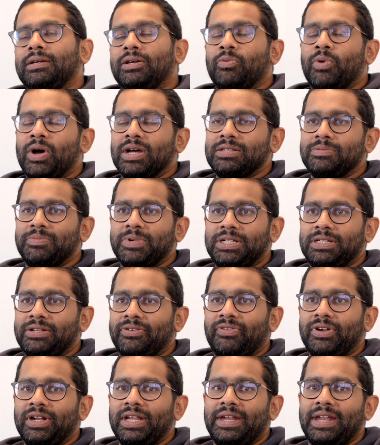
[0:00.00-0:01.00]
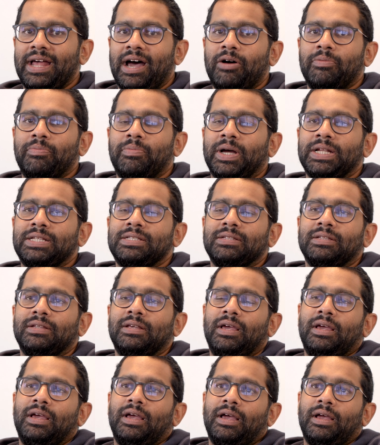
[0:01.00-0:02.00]
It works a bit differently now, but
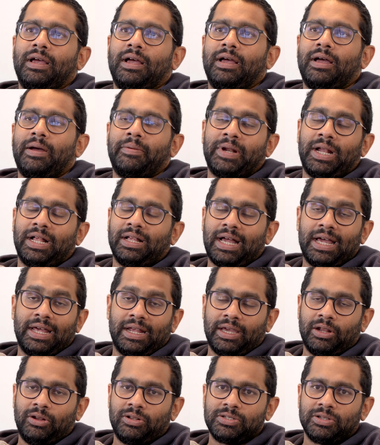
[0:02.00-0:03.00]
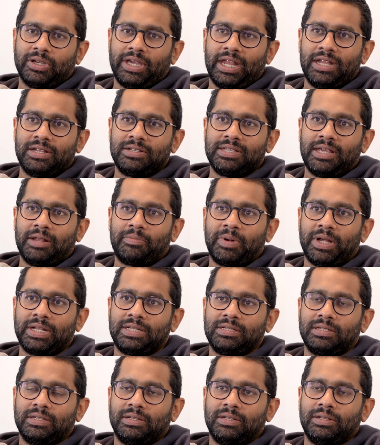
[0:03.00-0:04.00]
I mean, I can also get into that.
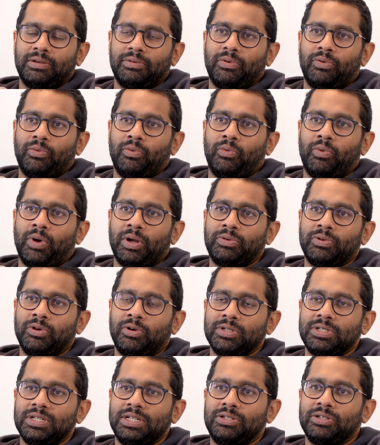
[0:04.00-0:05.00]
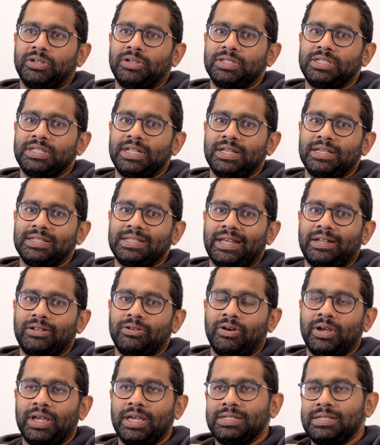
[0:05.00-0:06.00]
But what we also need to consider is that,
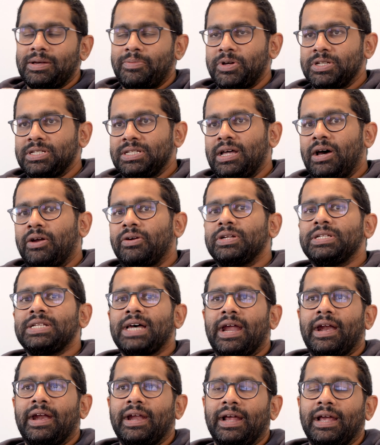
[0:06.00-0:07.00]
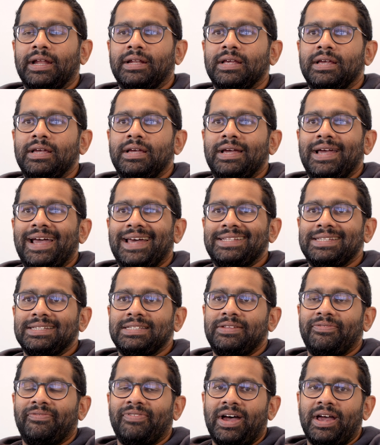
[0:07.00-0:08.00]
okay, someone's now retiring at
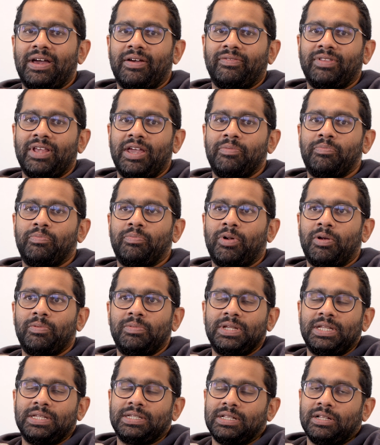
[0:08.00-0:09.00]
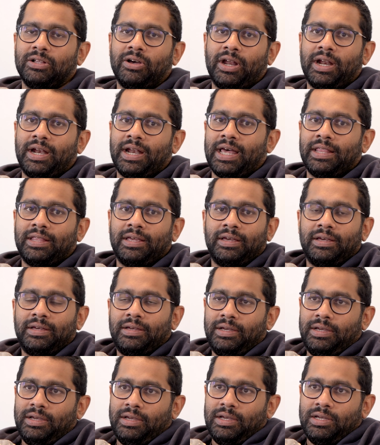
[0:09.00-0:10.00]
65, they probably still got another
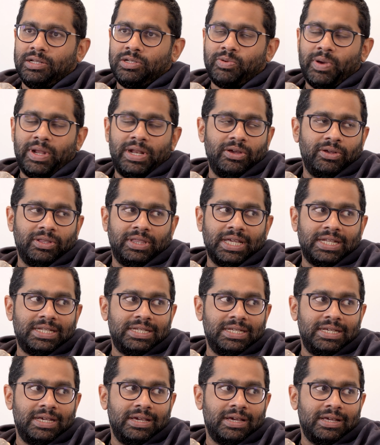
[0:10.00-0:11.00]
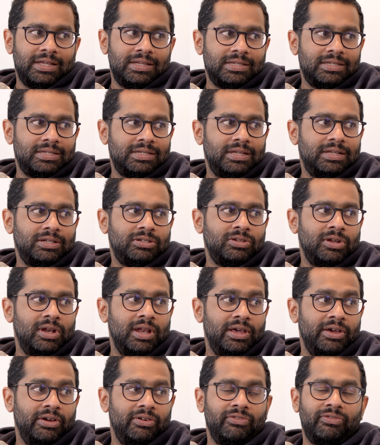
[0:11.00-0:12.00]
20 or 30 years to
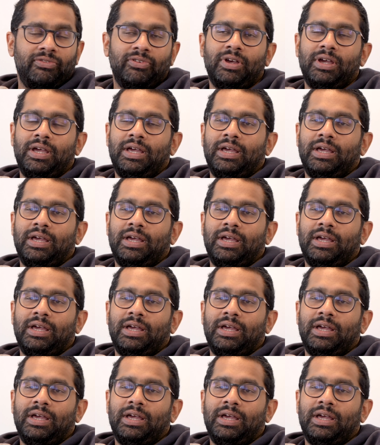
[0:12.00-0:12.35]
live,